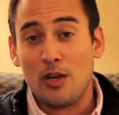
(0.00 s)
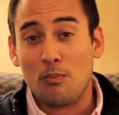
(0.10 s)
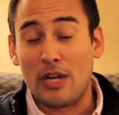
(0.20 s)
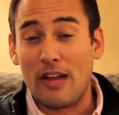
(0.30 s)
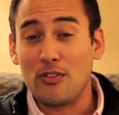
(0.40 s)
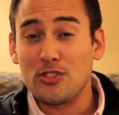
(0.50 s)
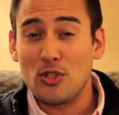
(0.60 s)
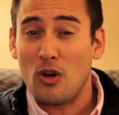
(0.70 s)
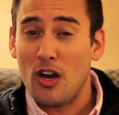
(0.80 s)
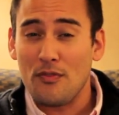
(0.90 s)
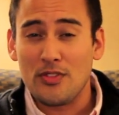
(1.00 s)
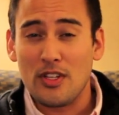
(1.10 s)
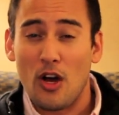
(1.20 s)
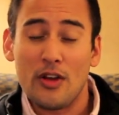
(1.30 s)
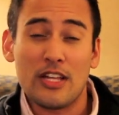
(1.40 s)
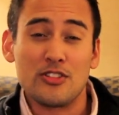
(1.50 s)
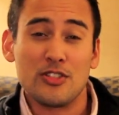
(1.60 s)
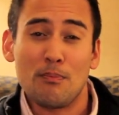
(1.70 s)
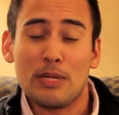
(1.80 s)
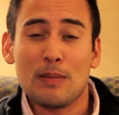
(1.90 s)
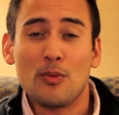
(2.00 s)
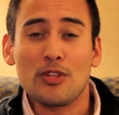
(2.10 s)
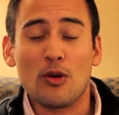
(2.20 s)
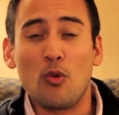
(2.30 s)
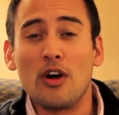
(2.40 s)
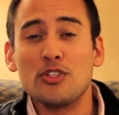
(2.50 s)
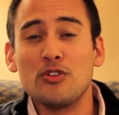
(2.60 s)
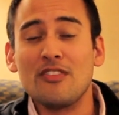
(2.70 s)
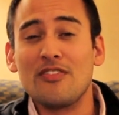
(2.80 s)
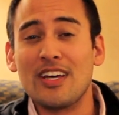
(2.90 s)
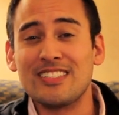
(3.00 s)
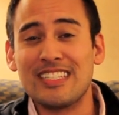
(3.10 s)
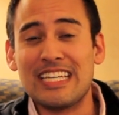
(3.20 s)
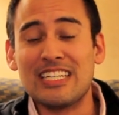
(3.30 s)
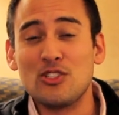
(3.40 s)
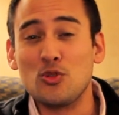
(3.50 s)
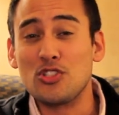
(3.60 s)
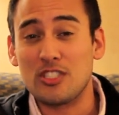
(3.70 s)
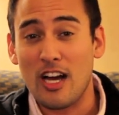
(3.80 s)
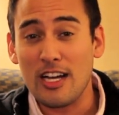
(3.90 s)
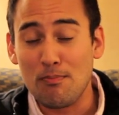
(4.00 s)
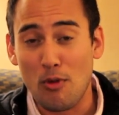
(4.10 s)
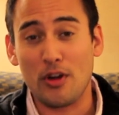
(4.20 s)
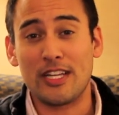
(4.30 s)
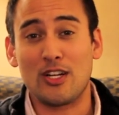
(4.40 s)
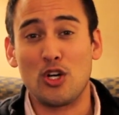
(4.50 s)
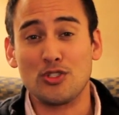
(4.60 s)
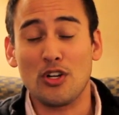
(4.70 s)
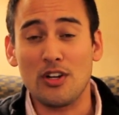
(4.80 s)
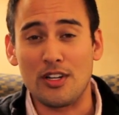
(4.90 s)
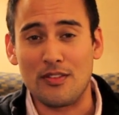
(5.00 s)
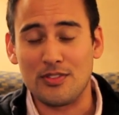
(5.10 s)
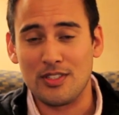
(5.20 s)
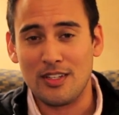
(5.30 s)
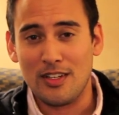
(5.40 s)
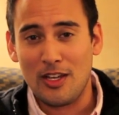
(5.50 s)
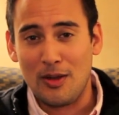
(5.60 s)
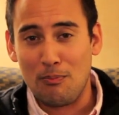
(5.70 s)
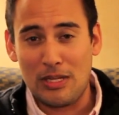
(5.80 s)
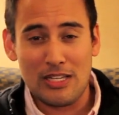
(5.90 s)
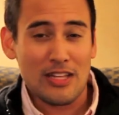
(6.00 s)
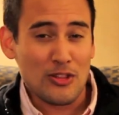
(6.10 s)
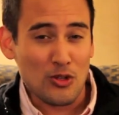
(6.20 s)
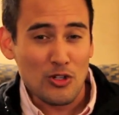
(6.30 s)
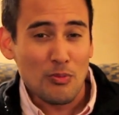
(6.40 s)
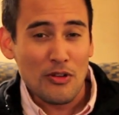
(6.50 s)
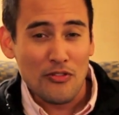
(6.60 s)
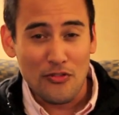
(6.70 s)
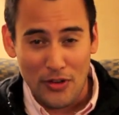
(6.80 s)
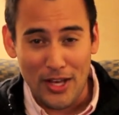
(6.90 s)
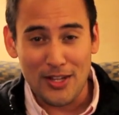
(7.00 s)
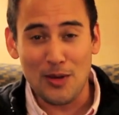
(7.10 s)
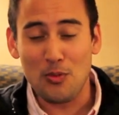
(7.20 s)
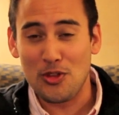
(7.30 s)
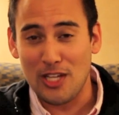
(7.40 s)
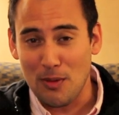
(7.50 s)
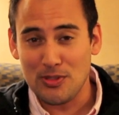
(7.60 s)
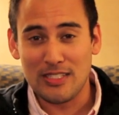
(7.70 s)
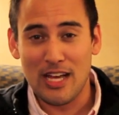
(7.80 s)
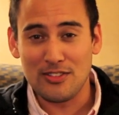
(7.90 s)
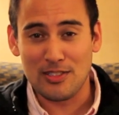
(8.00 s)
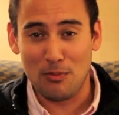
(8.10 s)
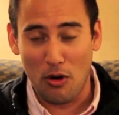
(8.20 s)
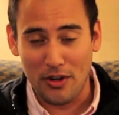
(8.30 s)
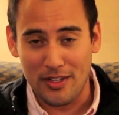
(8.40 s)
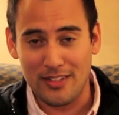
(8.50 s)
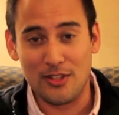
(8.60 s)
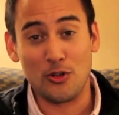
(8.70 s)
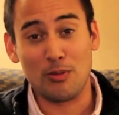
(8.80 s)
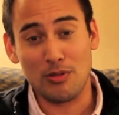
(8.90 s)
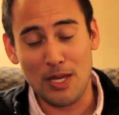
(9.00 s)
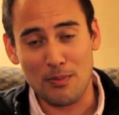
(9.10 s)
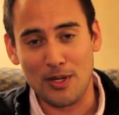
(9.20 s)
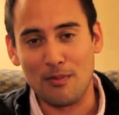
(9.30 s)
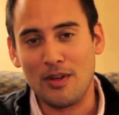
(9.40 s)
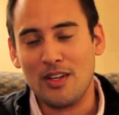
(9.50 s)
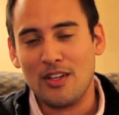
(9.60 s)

But ever so often, I'll get some people that want to invest into stock market alternatives, meaning that they're a little bit fed up with the ups and downs of the market, and who can blame them?